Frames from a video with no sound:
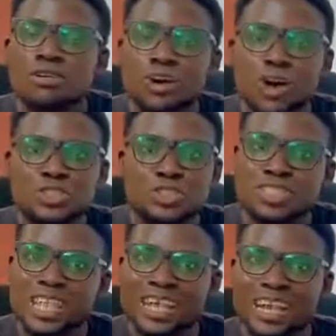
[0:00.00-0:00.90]
Or
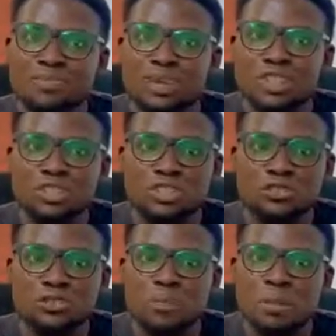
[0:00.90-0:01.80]
just like I mentioned,
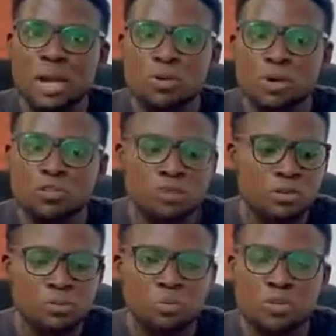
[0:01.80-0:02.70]
if you remember in one of
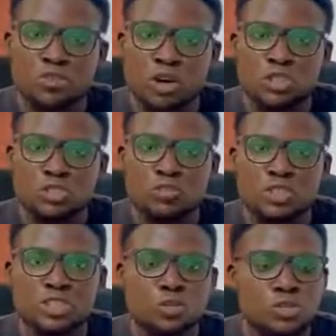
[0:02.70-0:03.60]
the previous
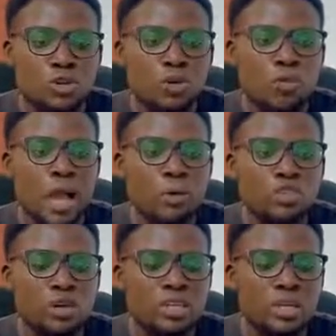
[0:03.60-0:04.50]
videos where I was talking